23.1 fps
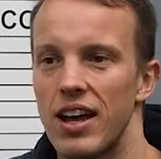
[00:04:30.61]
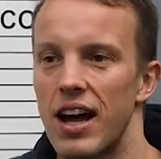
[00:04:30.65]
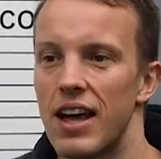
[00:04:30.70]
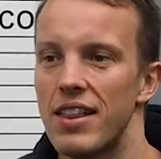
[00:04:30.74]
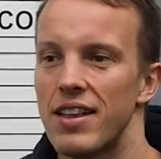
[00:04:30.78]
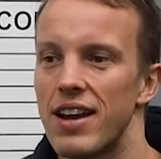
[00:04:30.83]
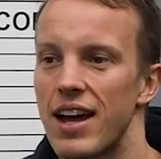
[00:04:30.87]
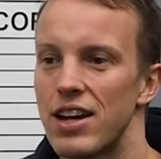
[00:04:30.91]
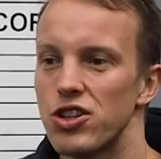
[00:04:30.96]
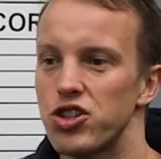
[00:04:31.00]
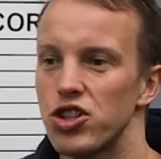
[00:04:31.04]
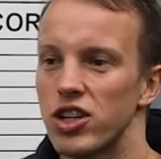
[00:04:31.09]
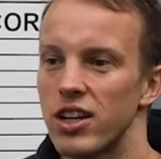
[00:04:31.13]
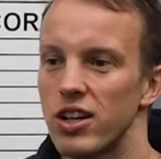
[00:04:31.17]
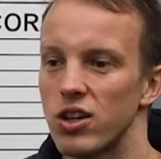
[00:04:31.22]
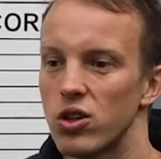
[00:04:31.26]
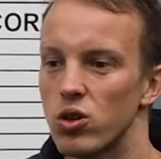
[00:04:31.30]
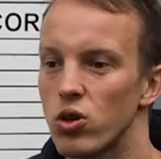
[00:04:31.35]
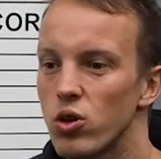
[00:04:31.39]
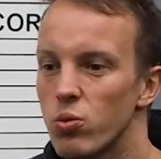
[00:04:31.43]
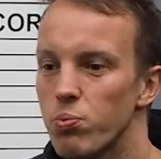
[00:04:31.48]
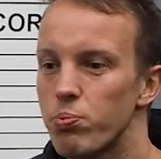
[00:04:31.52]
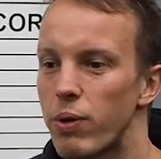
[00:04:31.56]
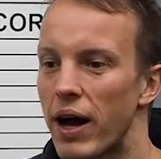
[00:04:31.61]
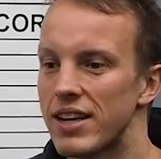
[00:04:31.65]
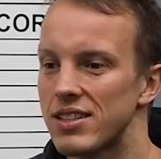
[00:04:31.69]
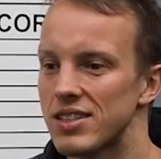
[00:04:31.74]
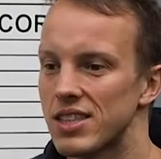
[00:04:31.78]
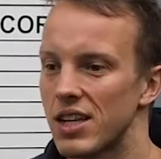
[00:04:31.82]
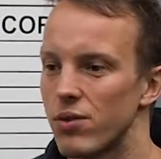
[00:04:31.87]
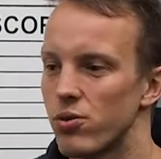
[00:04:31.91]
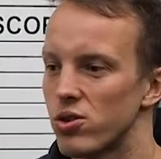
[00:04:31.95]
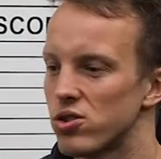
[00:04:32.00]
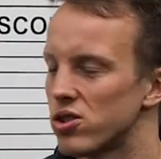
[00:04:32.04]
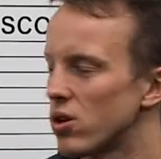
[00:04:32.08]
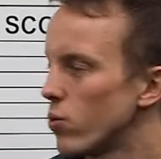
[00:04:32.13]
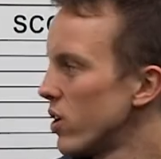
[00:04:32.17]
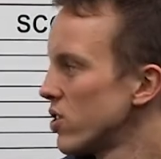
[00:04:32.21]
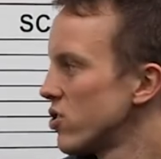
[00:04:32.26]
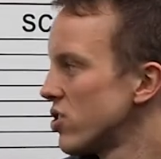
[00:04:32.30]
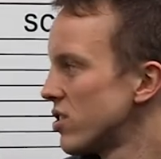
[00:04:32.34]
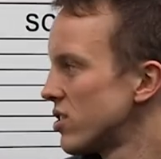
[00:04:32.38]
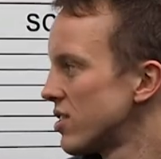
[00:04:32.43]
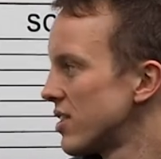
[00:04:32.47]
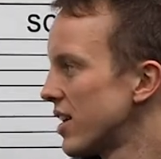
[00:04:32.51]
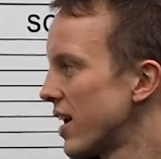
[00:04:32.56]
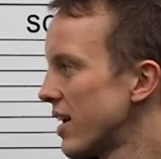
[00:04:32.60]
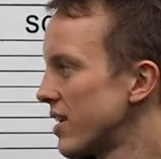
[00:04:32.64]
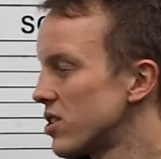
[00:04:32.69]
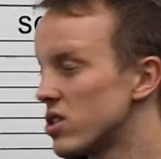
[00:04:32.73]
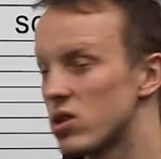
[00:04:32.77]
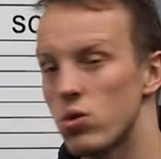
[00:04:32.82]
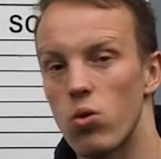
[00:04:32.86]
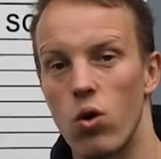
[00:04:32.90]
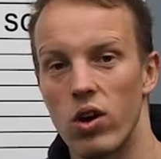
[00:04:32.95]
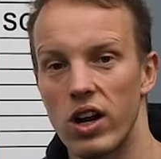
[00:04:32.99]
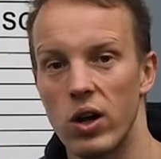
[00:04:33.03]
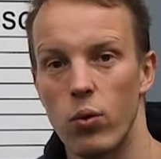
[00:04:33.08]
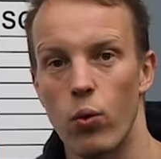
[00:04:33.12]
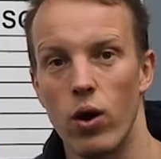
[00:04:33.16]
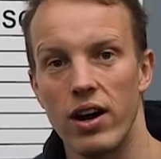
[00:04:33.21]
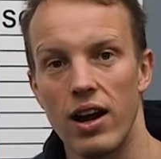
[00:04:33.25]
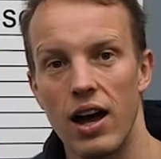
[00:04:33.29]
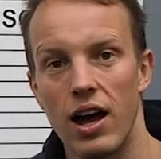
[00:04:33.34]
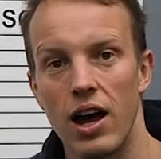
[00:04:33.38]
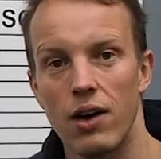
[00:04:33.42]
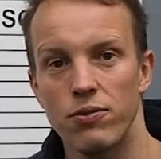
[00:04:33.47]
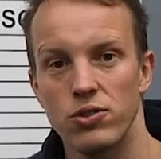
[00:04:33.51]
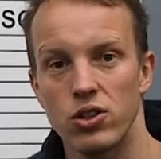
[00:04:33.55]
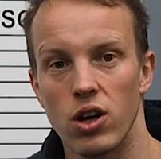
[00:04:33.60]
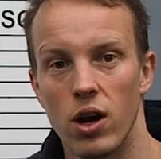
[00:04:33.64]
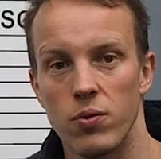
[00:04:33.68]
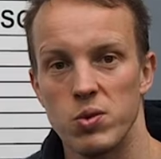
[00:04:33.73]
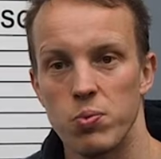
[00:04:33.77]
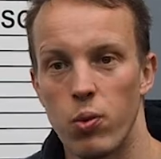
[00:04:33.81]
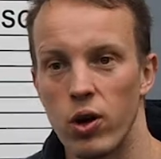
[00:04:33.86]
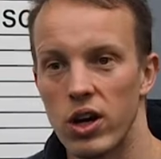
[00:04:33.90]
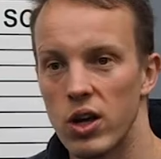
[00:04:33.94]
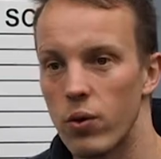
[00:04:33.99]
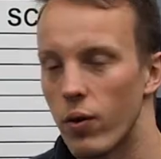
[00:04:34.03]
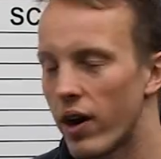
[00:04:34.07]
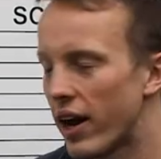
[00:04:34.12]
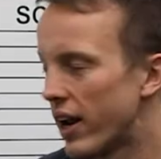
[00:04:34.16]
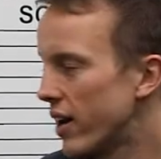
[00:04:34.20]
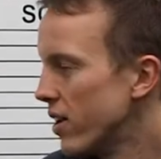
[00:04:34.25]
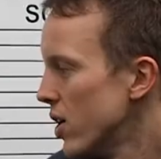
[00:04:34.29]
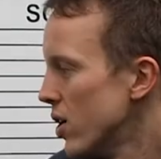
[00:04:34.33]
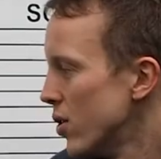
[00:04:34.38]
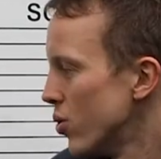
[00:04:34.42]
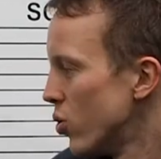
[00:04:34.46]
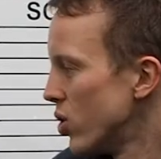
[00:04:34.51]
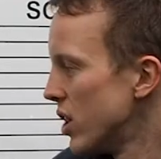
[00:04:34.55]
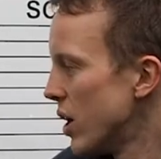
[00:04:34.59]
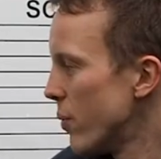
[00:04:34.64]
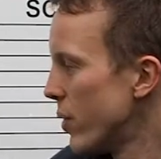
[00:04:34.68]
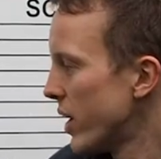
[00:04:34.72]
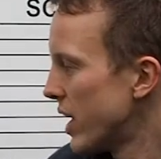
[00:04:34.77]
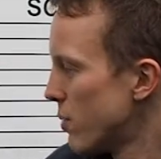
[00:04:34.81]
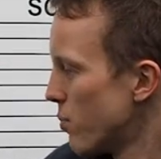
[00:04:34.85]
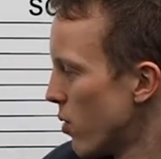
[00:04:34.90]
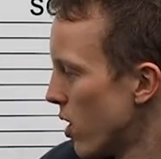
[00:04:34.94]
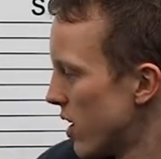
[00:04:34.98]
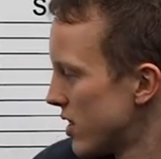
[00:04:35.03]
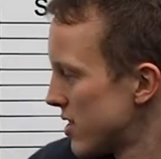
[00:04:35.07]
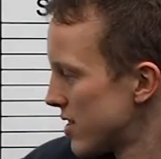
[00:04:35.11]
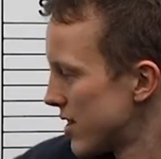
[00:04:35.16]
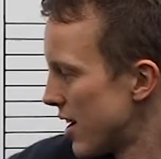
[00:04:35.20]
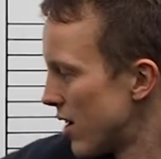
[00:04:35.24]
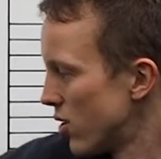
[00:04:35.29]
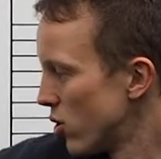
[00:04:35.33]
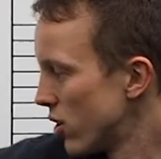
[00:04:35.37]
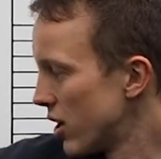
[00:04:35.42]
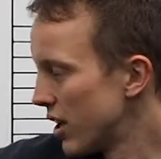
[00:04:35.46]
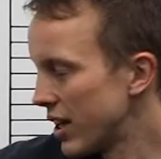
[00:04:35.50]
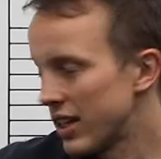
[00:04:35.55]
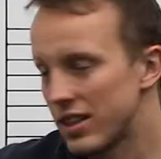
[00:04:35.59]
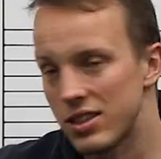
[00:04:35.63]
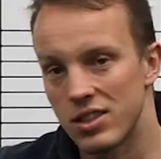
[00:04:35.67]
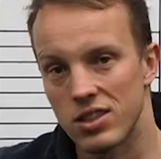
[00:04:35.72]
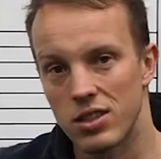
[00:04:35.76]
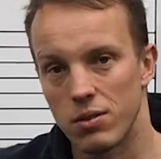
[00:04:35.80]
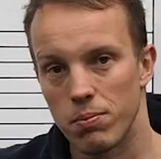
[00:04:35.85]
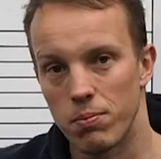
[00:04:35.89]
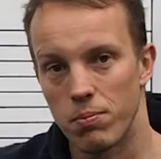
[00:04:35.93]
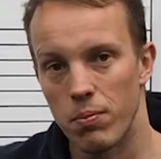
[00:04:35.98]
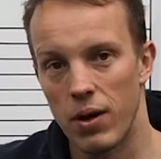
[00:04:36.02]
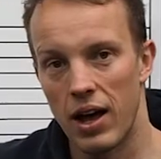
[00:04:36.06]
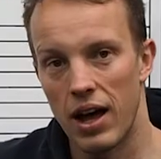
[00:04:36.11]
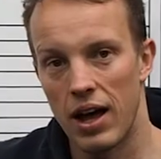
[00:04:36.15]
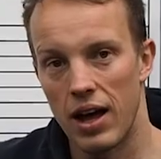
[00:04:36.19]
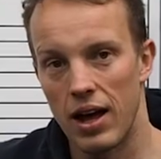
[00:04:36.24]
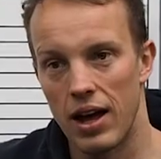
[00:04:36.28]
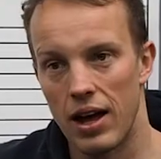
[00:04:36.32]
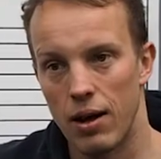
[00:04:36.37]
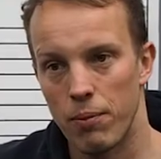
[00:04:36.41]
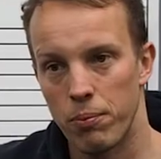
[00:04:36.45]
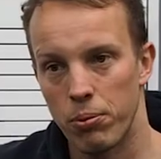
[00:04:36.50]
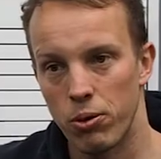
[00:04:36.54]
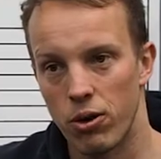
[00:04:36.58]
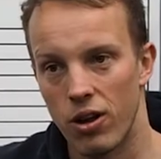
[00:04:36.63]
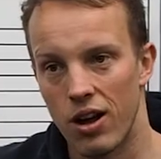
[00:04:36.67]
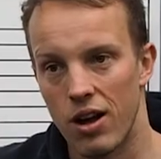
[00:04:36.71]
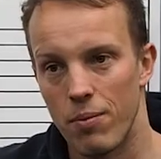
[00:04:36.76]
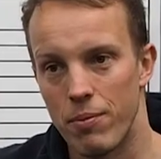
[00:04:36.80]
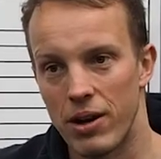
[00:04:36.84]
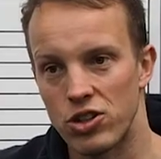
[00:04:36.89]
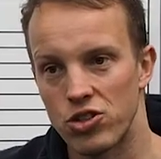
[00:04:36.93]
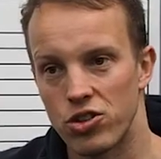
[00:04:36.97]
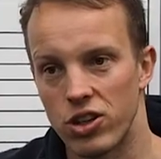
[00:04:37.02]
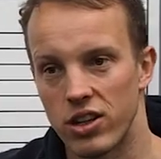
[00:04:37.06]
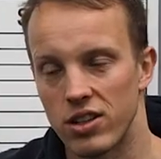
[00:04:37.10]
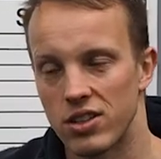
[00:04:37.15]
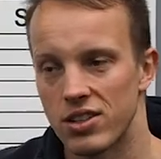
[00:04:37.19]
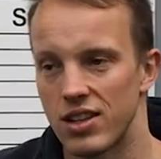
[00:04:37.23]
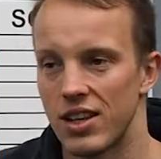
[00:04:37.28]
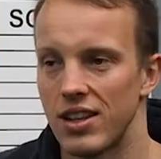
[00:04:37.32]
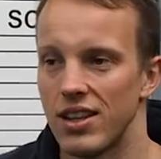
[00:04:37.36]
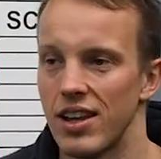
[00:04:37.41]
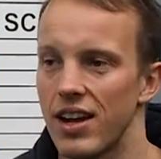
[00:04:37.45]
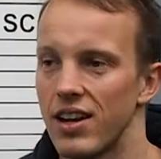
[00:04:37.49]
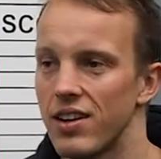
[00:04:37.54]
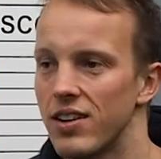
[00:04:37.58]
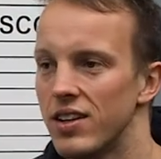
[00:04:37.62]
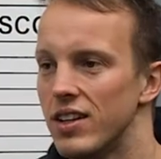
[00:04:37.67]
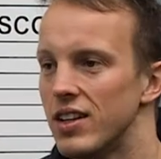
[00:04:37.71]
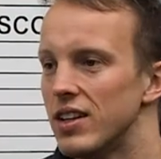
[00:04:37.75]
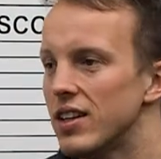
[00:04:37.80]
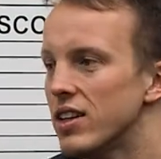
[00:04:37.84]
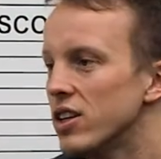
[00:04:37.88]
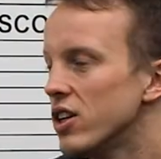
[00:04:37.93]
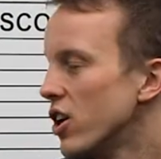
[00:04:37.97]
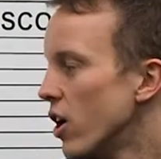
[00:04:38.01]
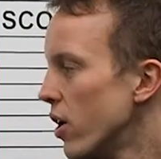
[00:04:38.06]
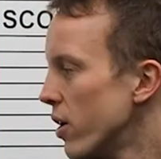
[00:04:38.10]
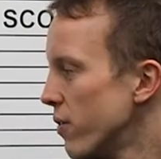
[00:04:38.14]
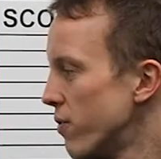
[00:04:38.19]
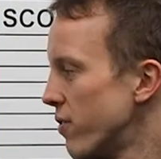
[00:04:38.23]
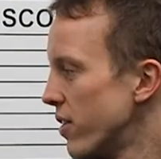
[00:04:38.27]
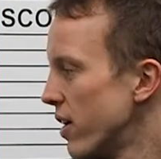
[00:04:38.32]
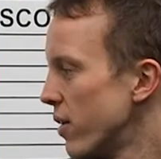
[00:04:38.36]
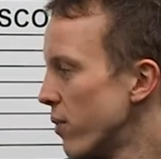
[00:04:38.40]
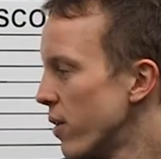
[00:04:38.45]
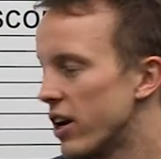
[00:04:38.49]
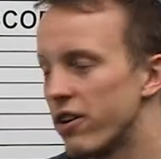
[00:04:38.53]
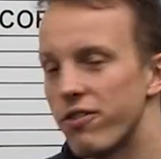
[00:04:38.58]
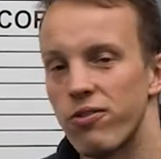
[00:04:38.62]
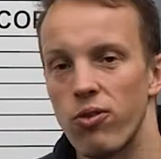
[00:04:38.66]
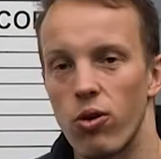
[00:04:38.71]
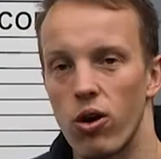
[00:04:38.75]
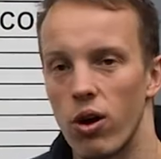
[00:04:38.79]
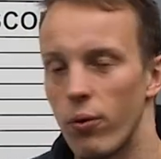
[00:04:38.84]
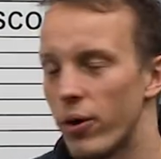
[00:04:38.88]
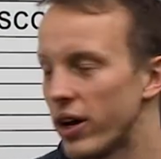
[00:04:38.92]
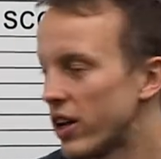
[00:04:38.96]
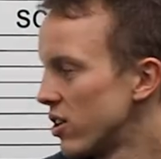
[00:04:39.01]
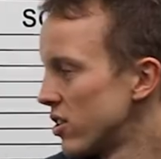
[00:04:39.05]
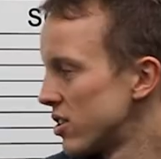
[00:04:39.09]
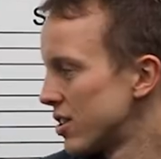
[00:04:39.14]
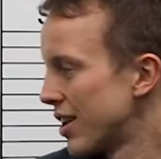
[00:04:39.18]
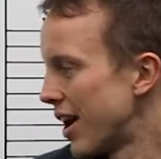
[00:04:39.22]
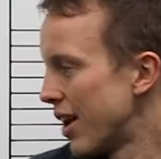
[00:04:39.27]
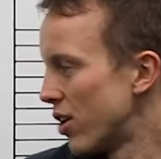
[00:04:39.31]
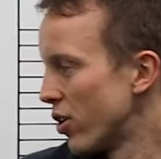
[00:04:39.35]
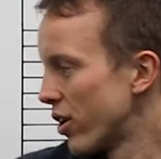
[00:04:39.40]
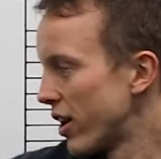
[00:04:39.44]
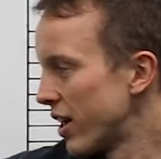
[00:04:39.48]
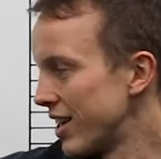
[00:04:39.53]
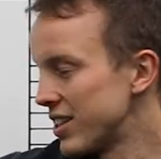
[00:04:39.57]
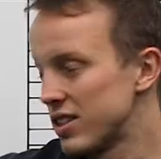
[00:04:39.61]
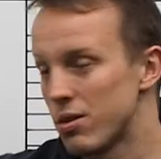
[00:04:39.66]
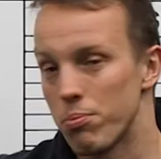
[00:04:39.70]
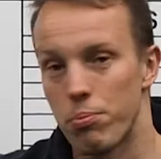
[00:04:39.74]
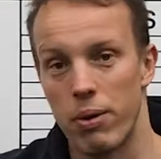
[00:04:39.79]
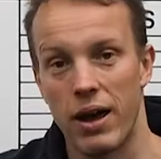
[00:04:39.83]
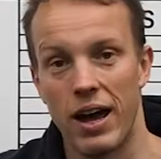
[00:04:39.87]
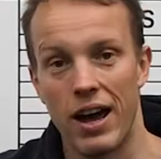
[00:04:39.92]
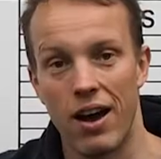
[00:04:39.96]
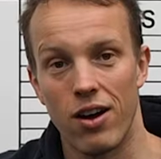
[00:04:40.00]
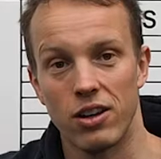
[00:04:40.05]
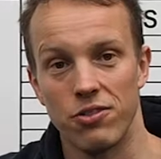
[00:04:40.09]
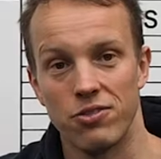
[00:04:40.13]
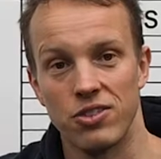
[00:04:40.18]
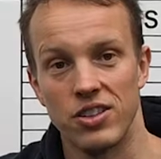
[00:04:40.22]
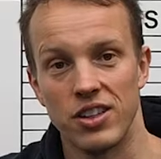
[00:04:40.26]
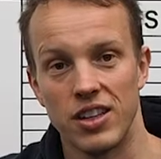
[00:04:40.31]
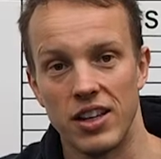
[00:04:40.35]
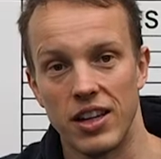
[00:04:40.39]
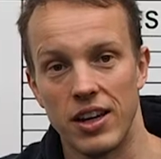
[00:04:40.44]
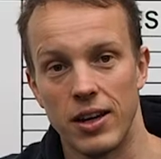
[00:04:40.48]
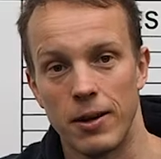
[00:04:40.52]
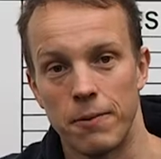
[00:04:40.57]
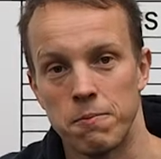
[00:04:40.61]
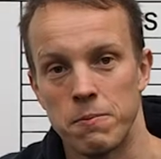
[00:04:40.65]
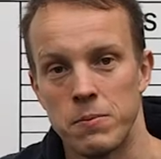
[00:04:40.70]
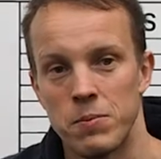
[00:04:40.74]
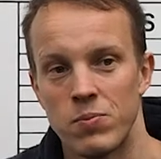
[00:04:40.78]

And then as you get a good base level, so once you stay squatting 1.5 times body weight, well then we might start looking in some plyometrics. And then, if they're ready for it, we can start looking at some powerlifting here.